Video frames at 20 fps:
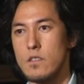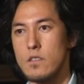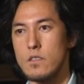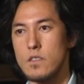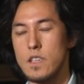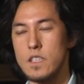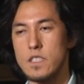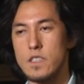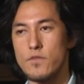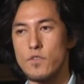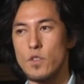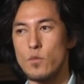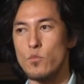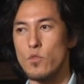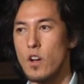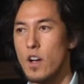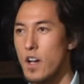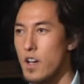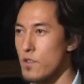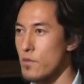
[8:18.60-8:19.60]
sense of
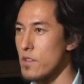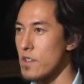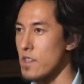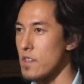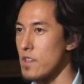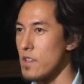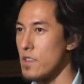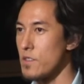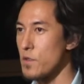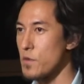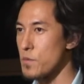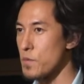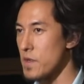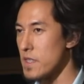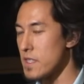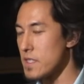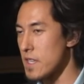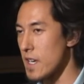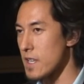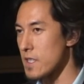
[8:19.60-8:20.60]
camaraderie. There's
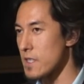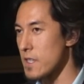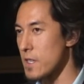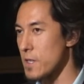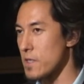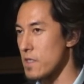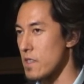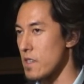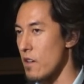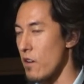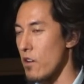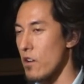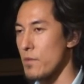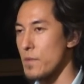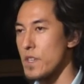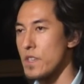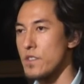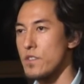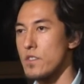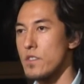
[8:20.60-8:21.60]
many techniques the
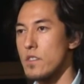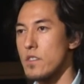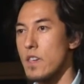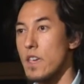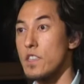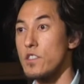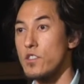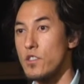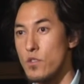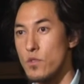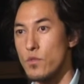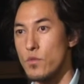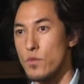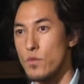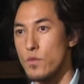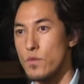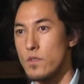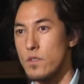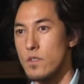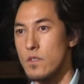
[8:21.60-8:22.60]
armies can use.
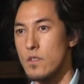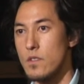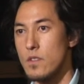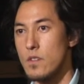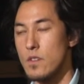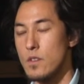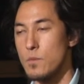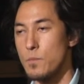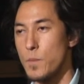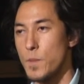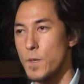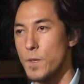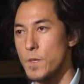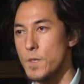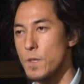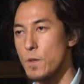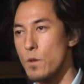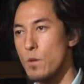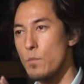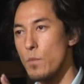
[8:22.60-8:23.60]
But the
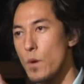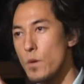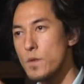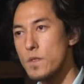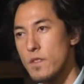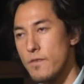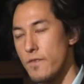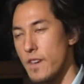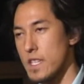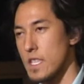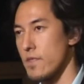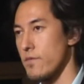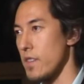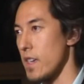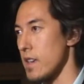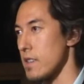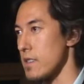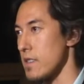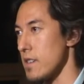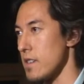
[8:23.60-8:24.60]
single most effective
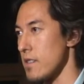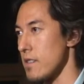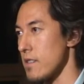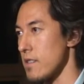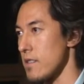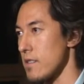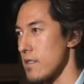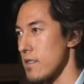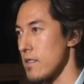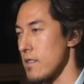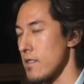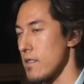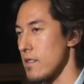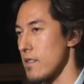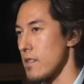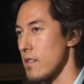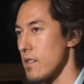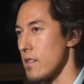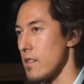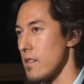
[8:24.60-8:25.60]
technique,
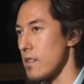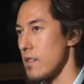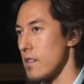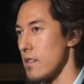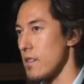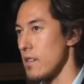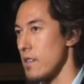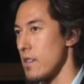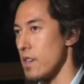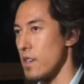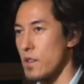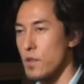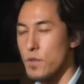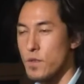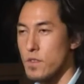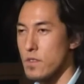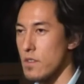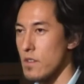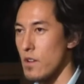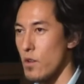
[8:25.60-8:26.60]

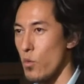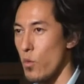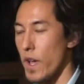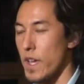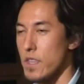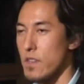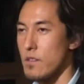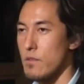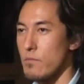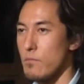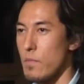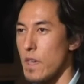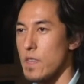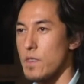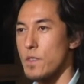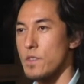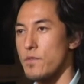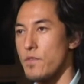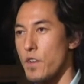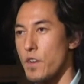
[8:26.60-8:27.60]
here's a way to make
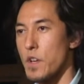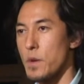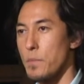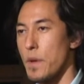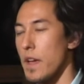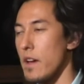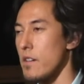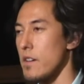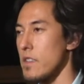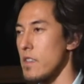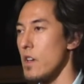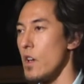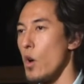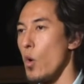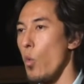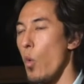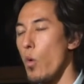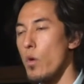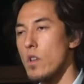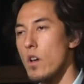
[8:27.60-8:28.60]
this very apparent.
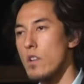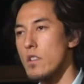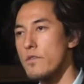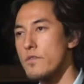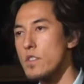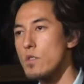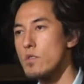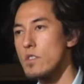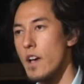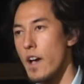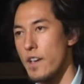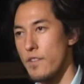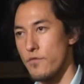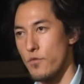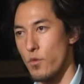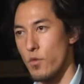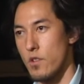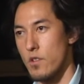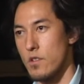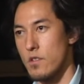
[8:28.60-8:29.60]
What would all of you die
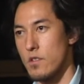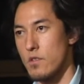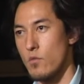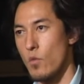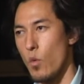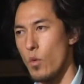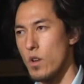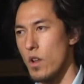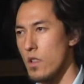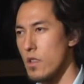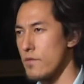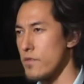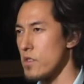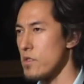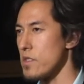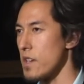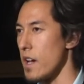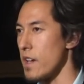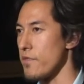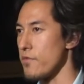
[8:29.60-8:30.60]
for? What would all of you
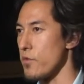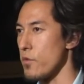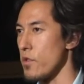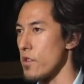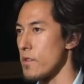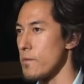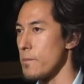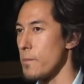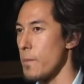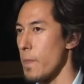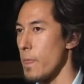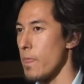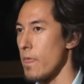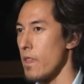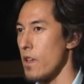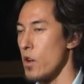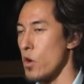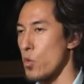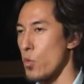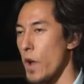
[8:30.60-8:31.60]
die for?
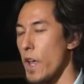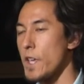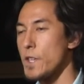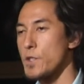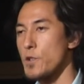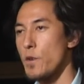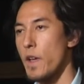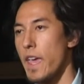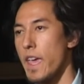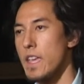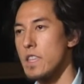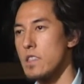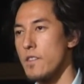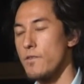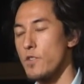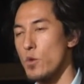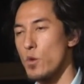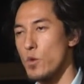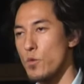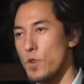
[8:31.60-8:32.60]
Raise your hand
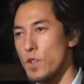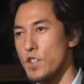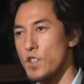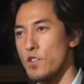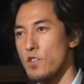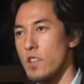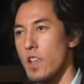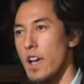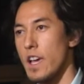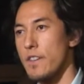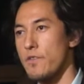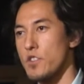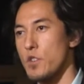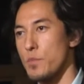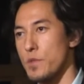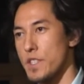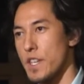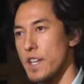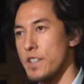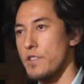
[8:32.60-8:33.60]
if you would risk your life to
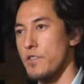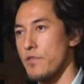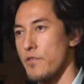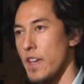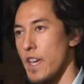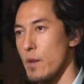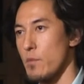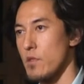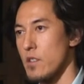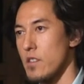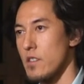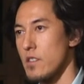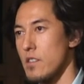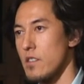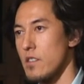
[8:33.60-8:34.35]
protect your family.